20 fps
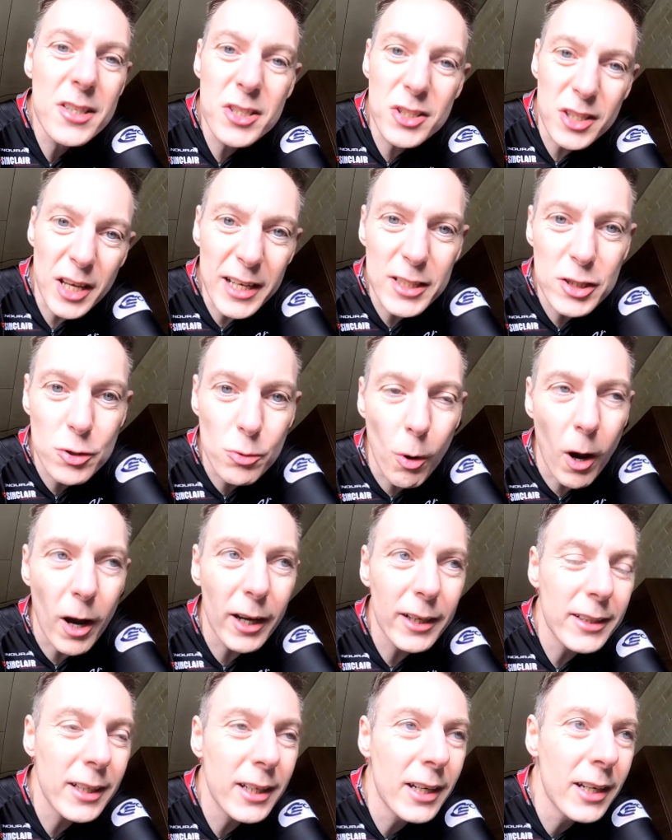Stage
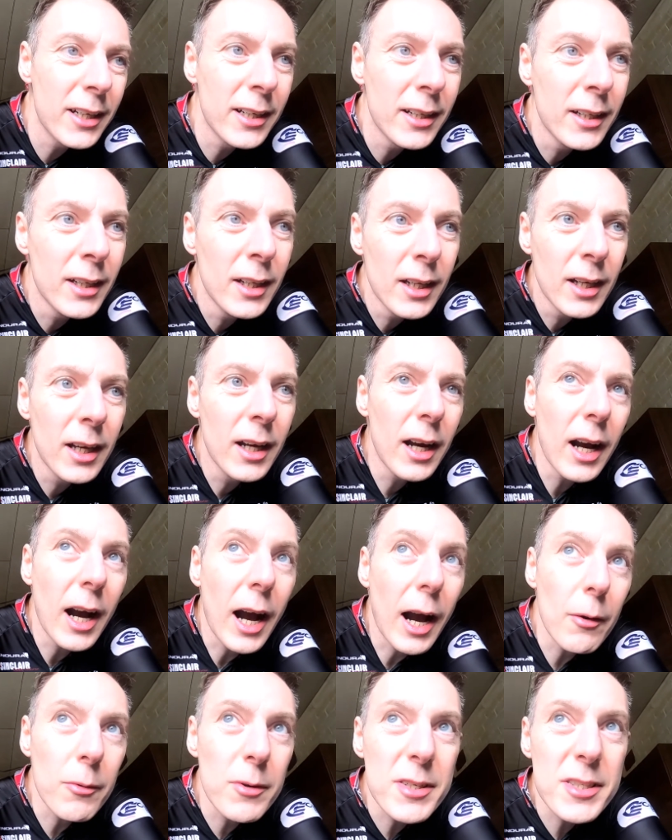1,
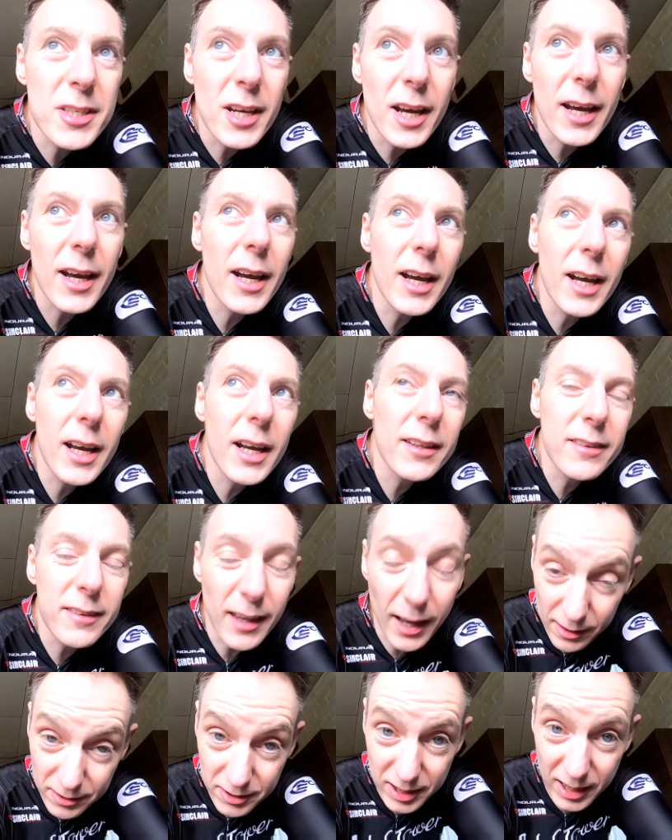I was
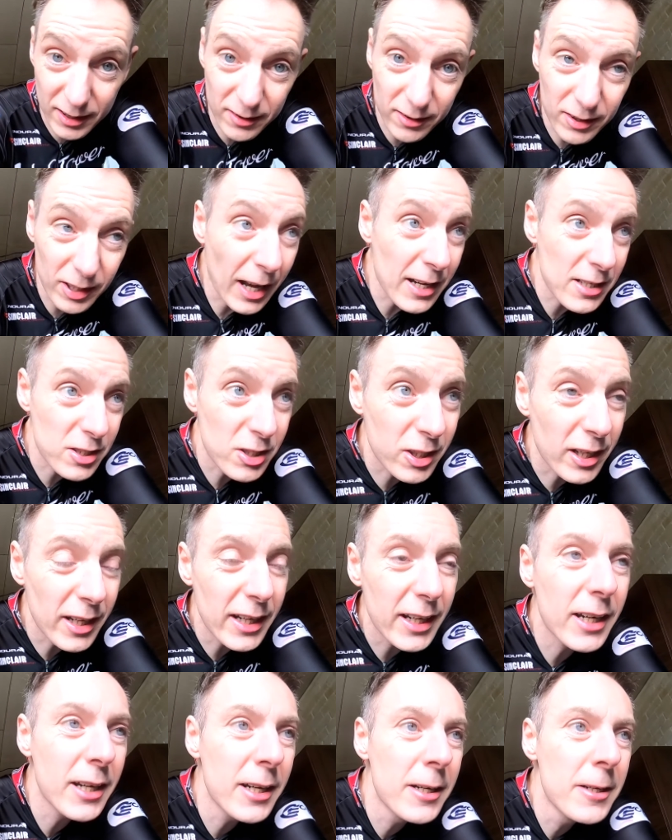13th actually,